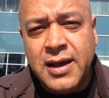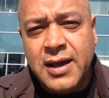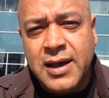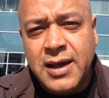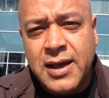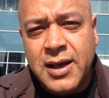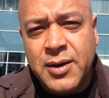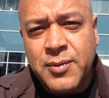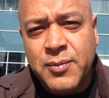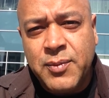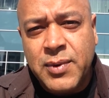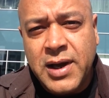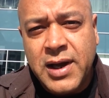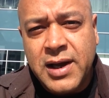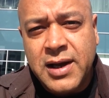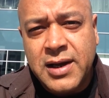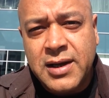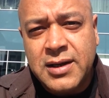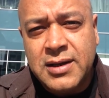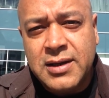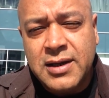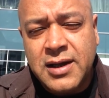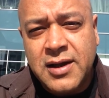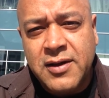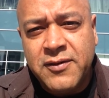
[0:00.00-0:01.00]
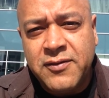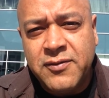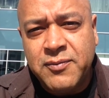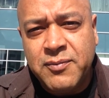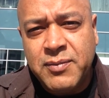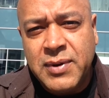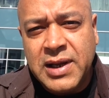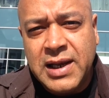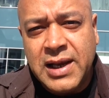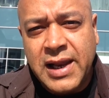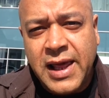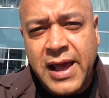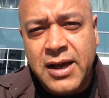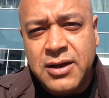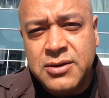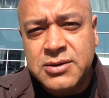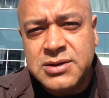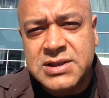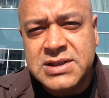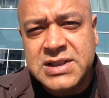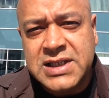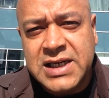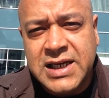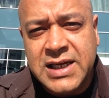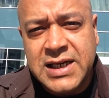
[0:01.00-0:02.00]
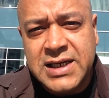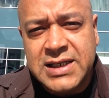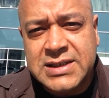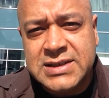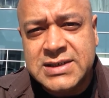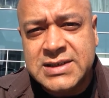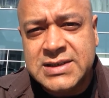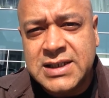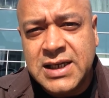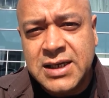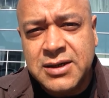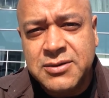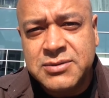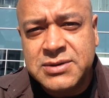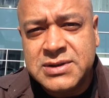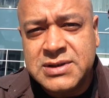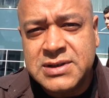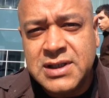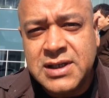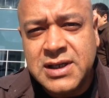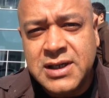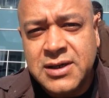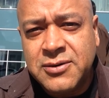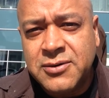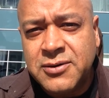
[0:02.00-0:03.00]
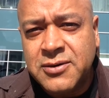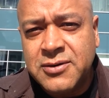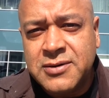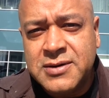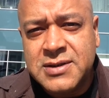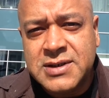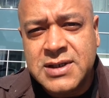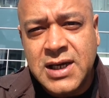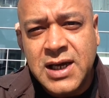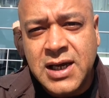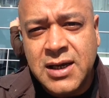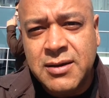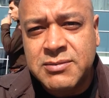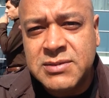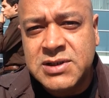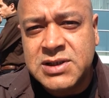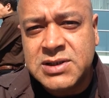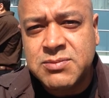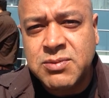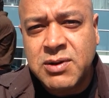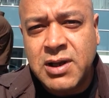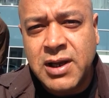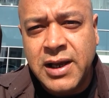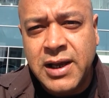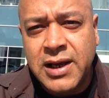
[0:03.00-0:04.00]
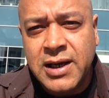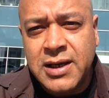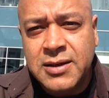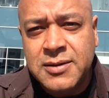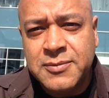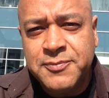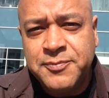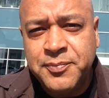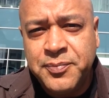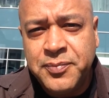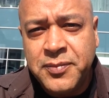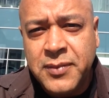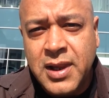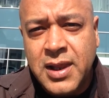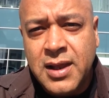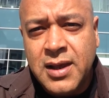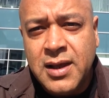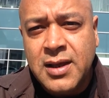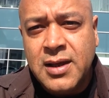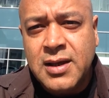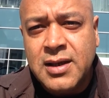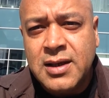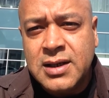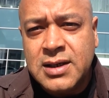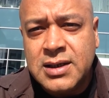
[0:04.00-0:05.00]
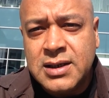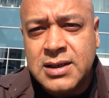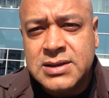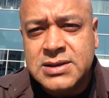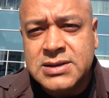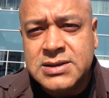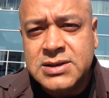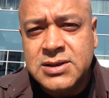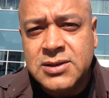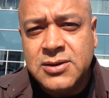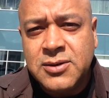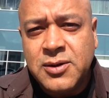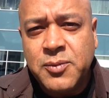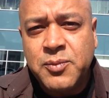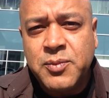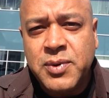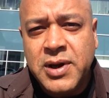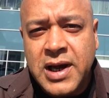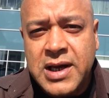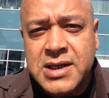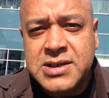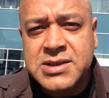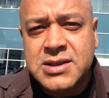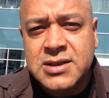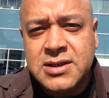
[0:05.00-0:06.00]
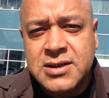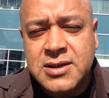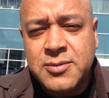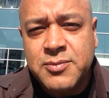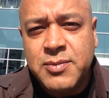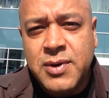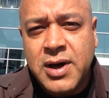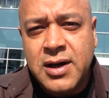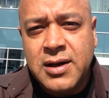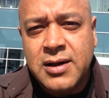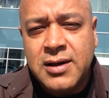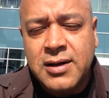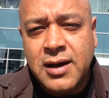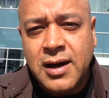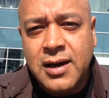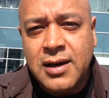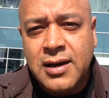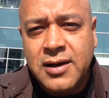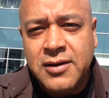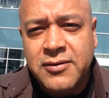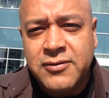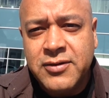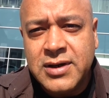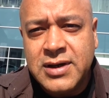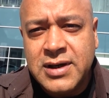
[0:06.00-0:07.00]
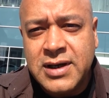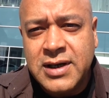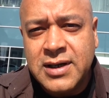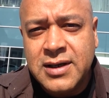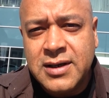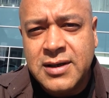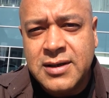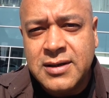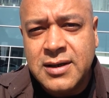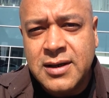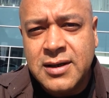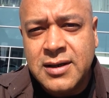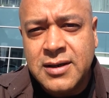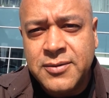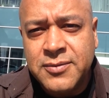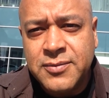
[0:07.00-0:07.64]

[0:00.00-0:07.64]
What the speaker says: And back in the FB Lounge days, I was there all the time just playing. Because, you know, I'm passionate about it. I love it. And